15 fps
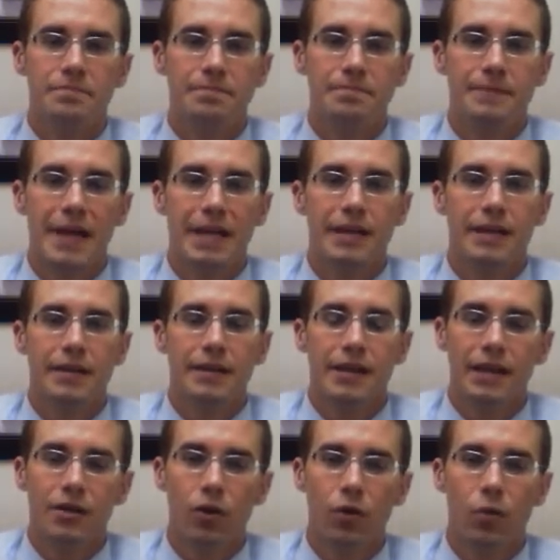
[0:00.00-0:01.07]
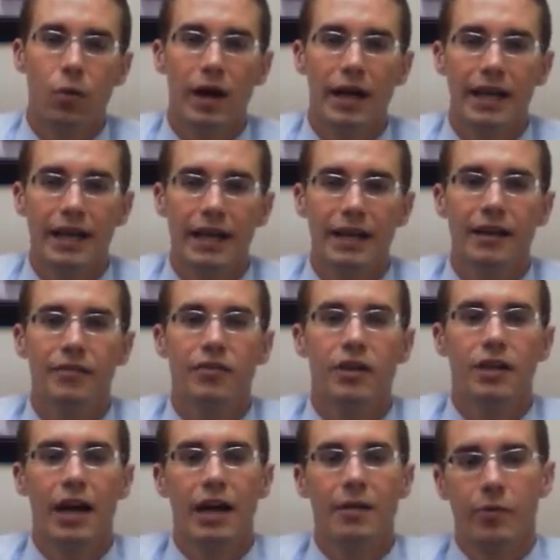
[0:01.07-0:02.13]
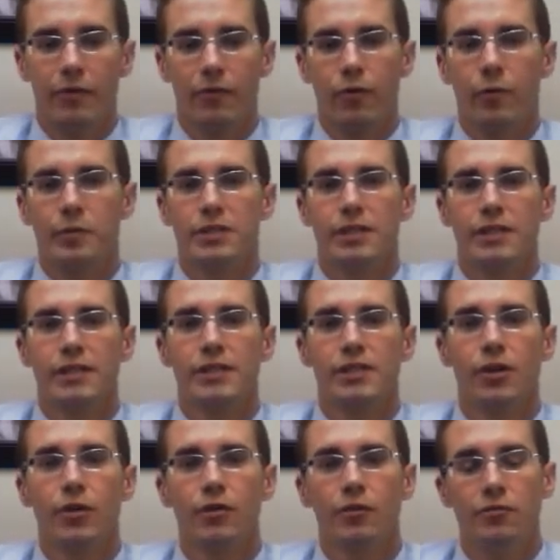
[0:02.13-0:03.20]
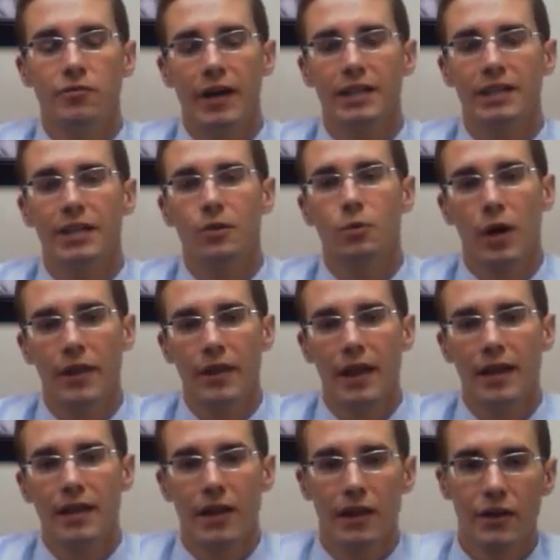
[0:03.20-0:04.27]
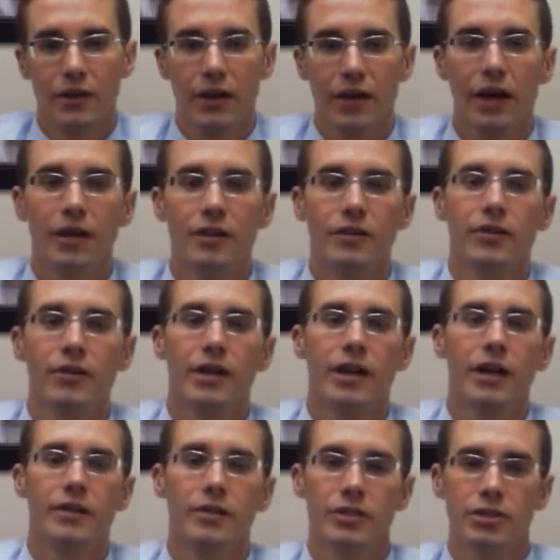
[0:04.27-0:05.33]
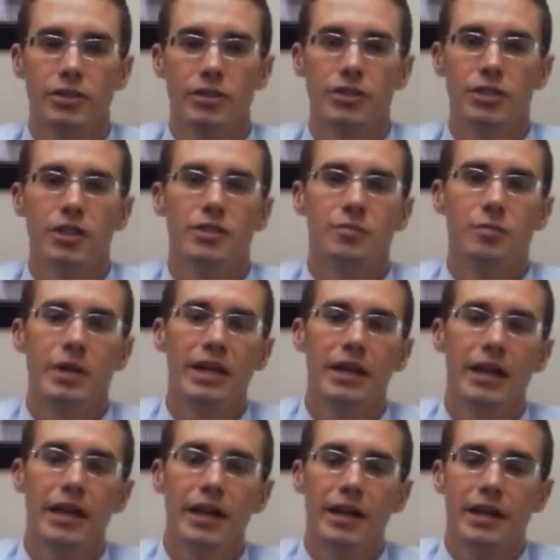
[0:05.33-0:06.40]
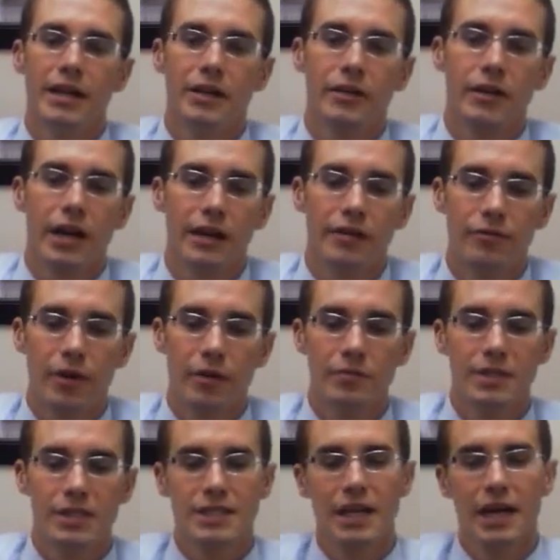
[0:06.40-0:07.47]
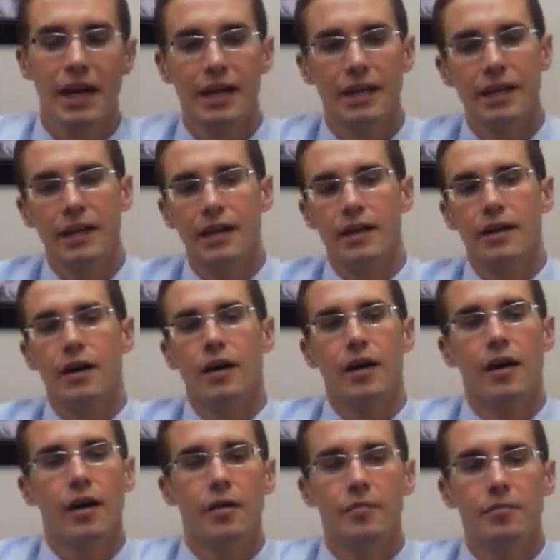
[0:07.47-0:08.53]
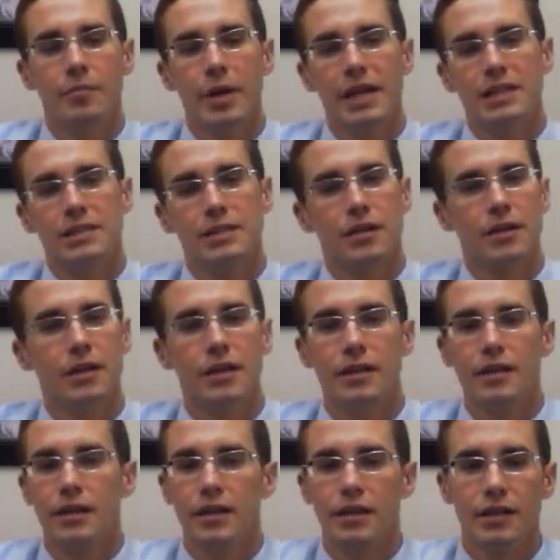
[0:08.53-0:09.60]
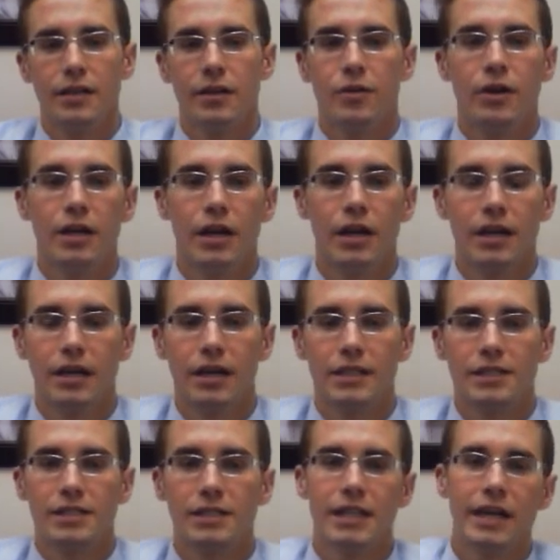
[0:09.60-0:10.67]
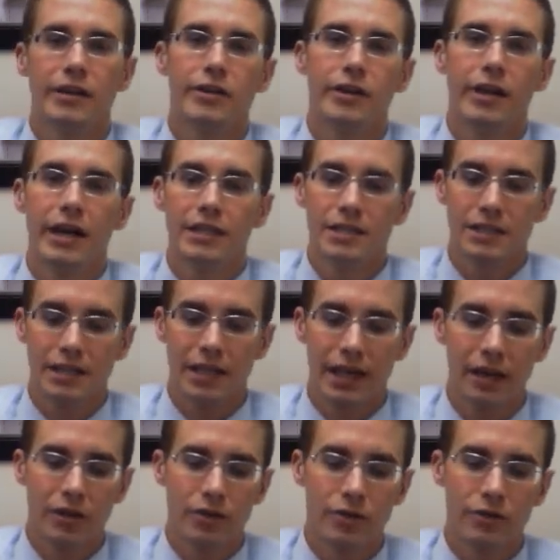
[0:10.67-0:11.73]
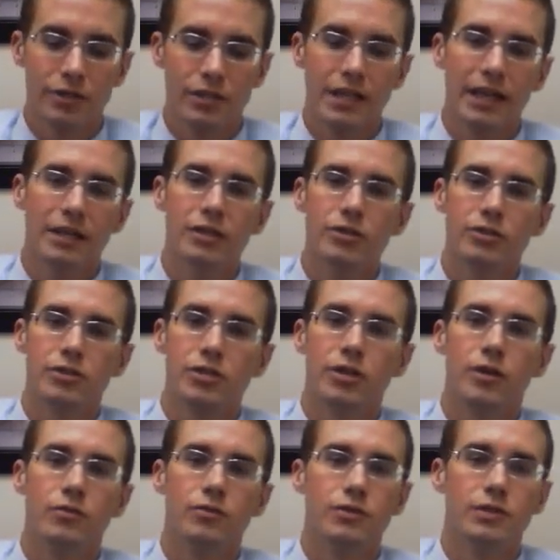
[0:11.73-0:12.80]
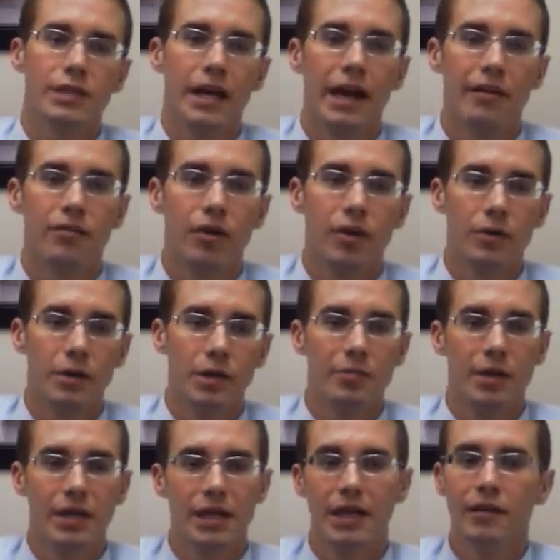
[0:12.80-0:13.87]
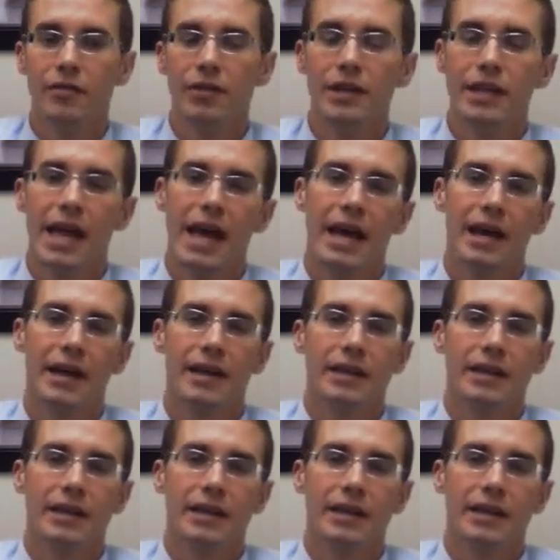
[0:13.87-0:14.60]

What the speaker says: They don't want any of the light performance of the stone affecting what they think of the color. The color should just be a grade from the side, based on a standardized scale or standard stones that have already been given that